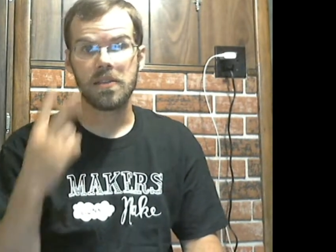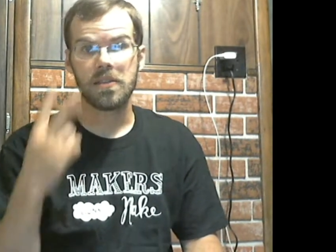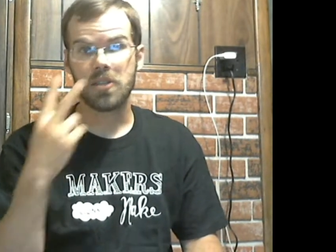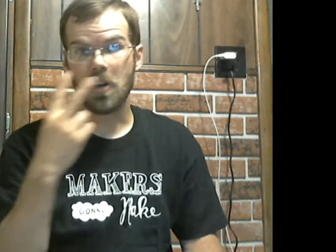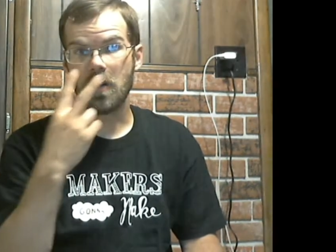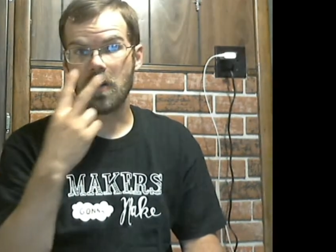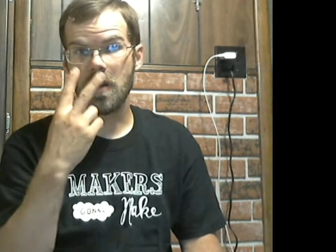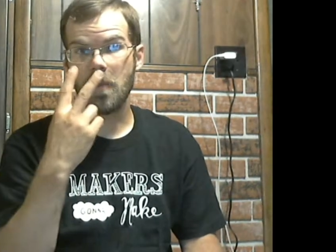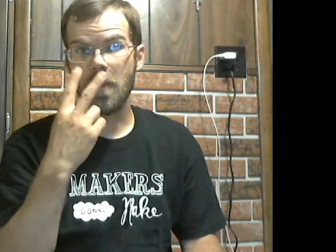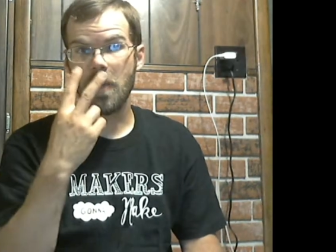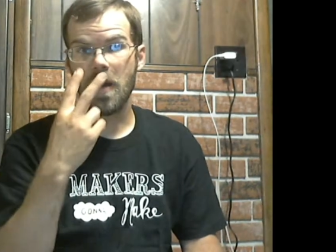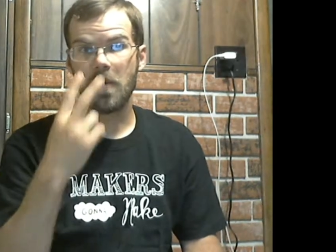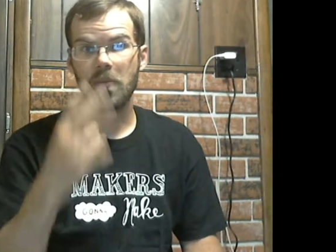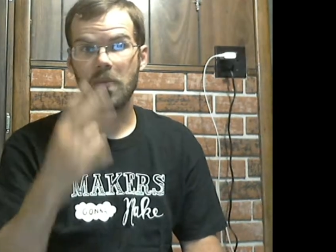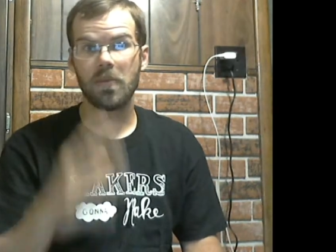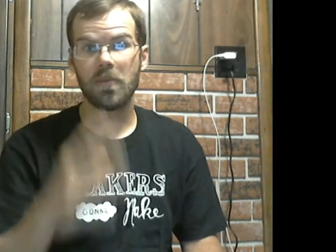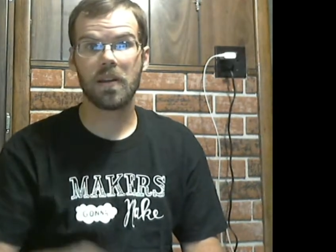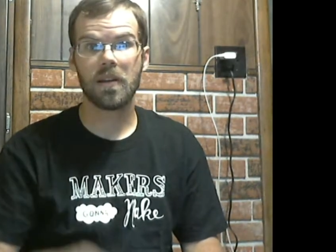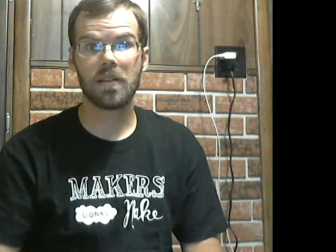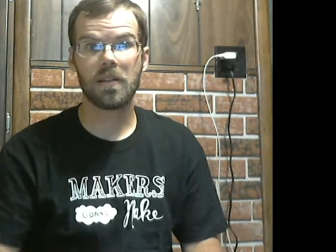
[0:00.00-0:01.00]
Sorry
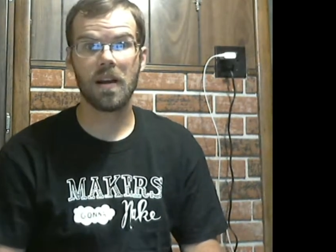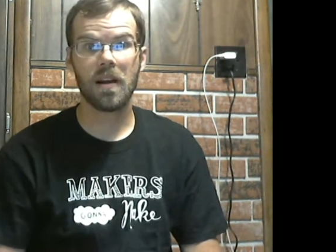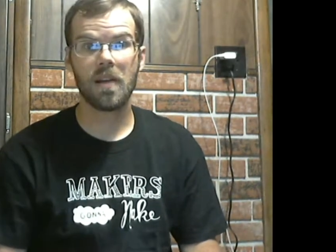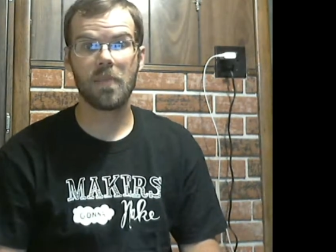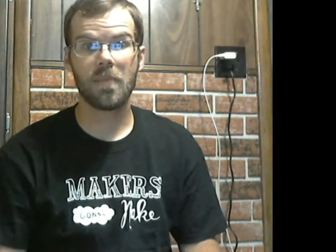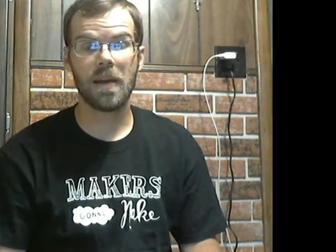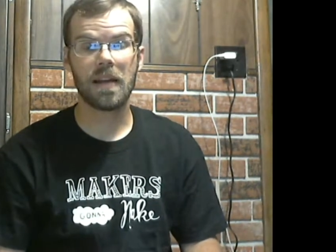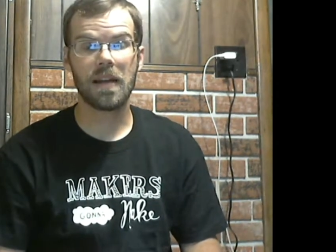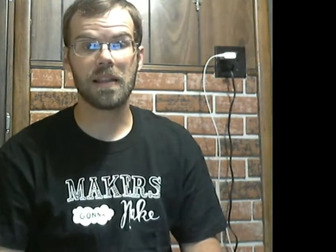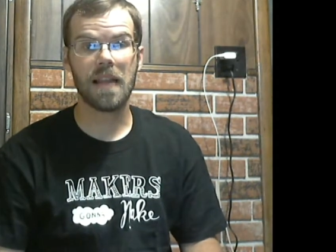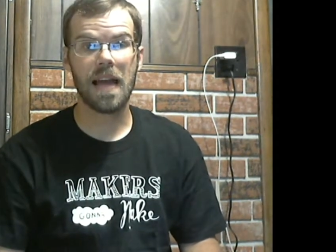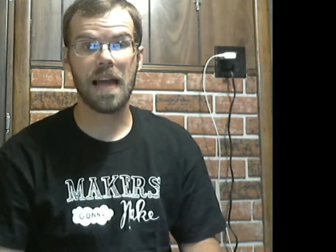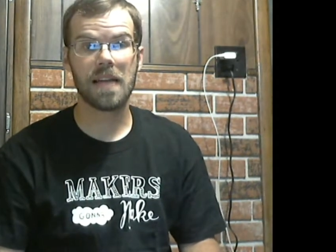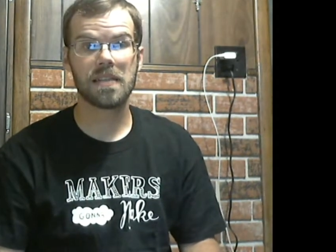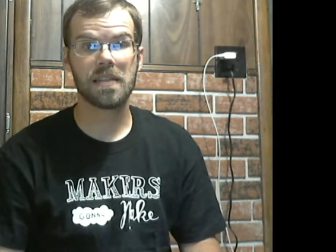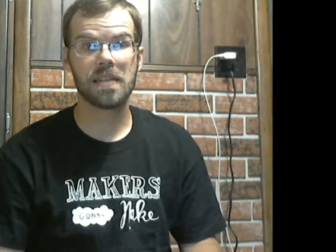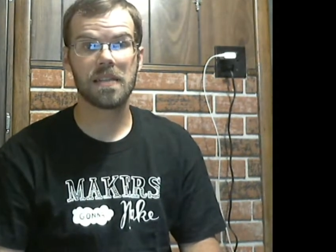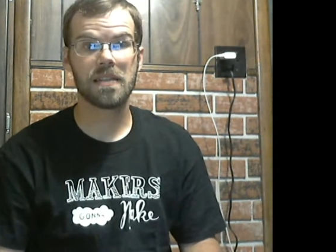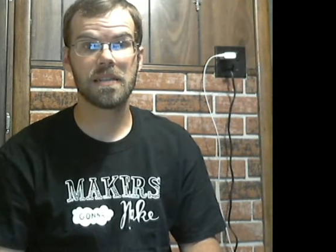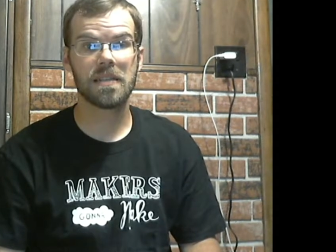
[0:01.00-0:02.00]
about the glare in my
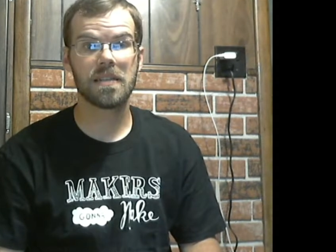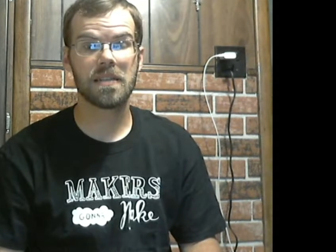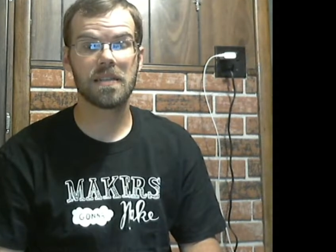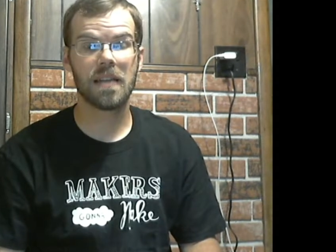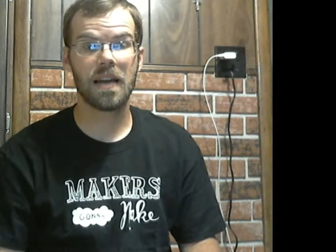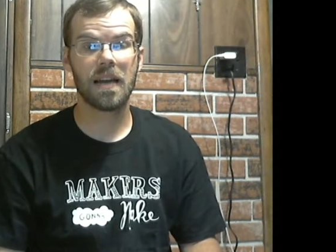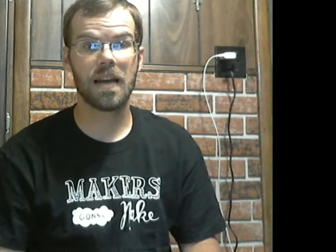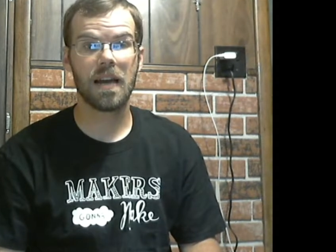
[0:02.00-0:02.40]
glasses.